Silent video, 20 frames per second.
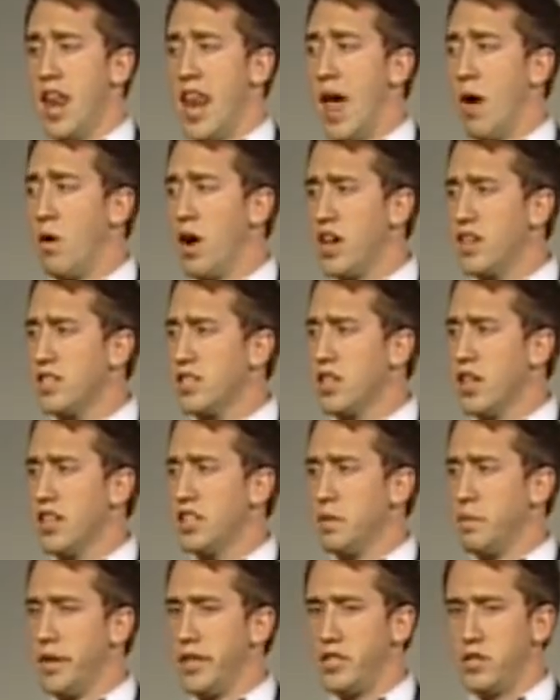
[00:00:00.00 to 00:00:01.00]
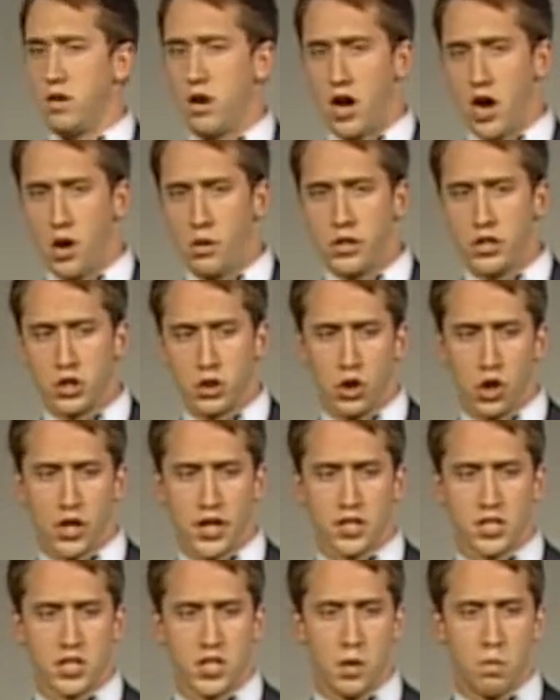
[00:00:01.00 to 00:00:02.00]
Now, when I select a mentor, I always
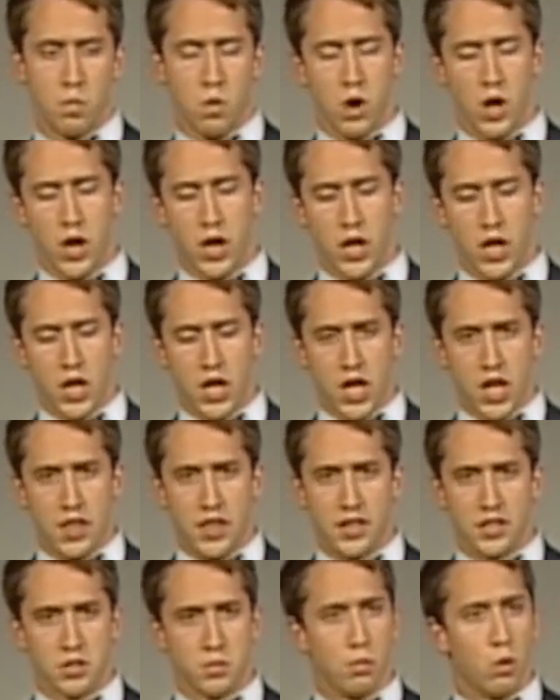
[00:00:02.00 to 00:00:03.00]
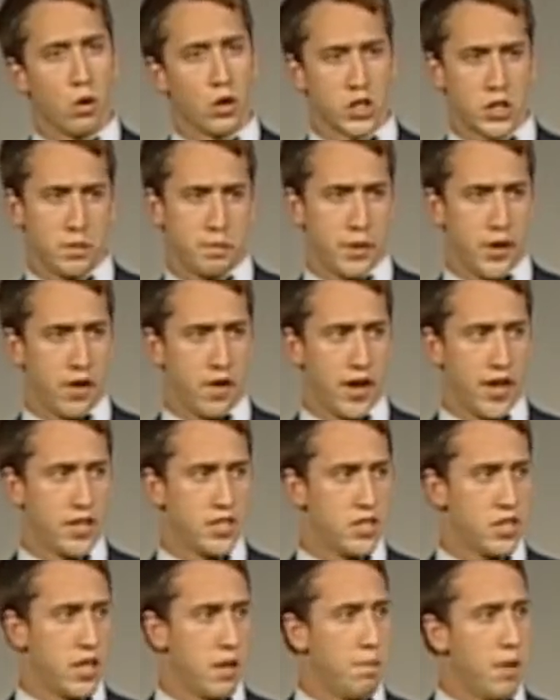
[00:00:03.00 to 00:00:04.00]
look at someone that's more
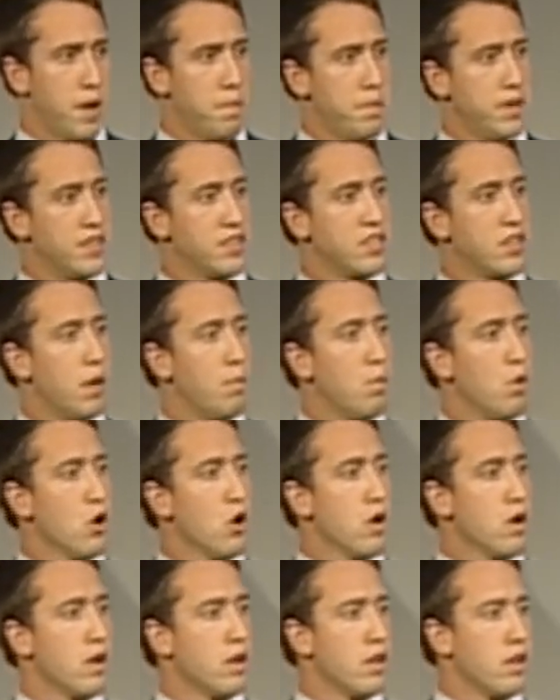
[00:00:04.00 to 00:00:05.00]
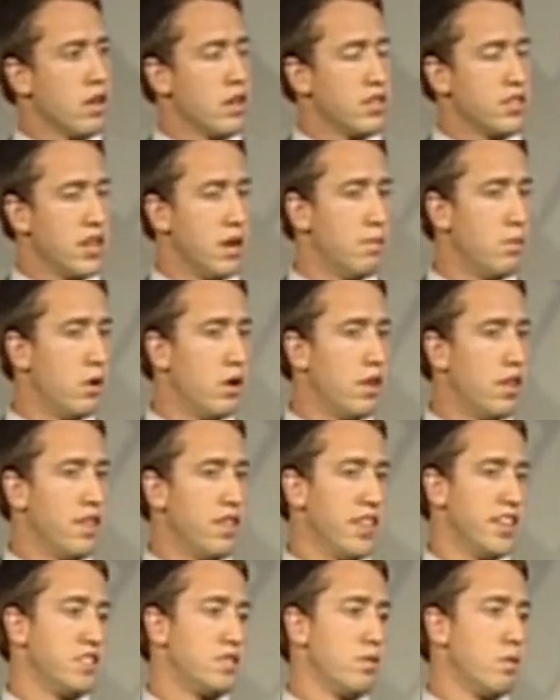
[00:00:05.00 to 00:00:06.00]
experienced, that might be someone
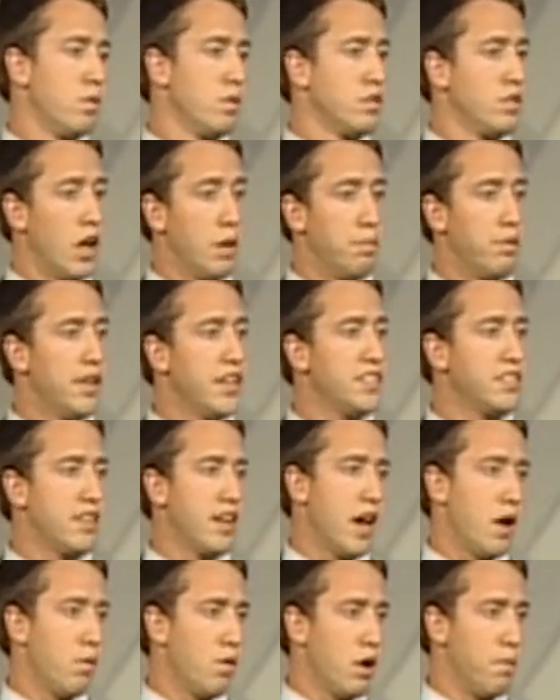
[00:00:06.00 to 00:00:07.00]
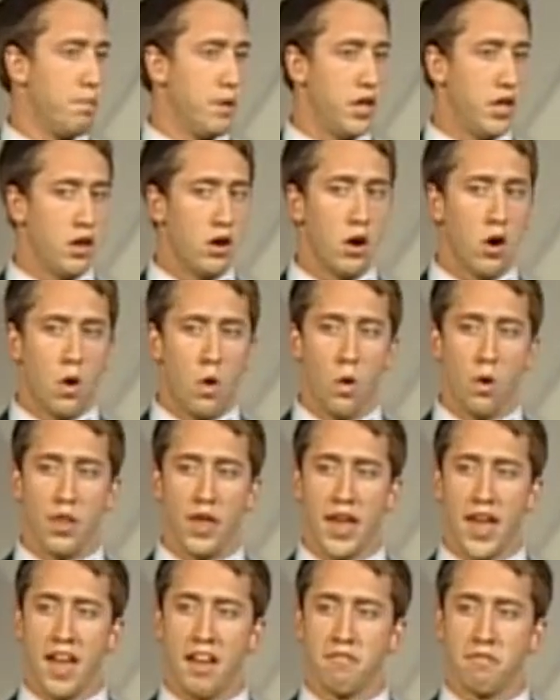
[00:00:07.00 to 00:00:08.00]
that's a place that I want to be, or
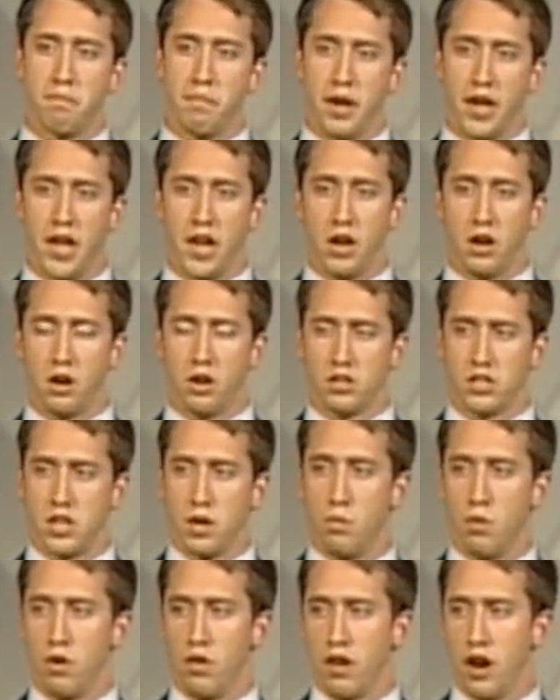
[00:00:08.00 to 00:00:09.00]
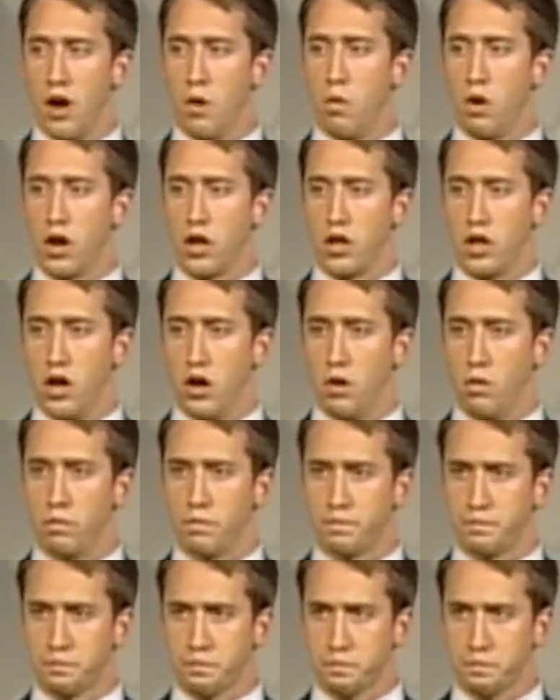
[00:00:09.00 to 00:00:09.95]
they have been somewhere that I want to go.